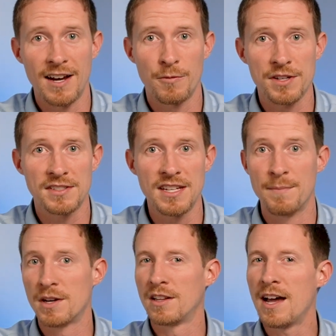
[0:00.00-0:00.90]
I want to see it.
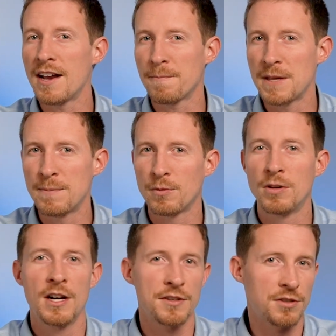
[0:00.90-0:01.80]
But a lot of
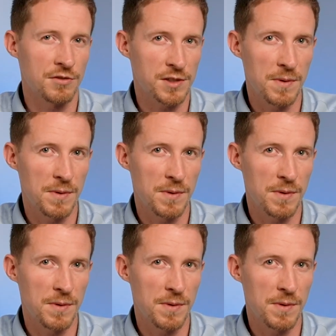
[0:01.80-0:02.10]
people don't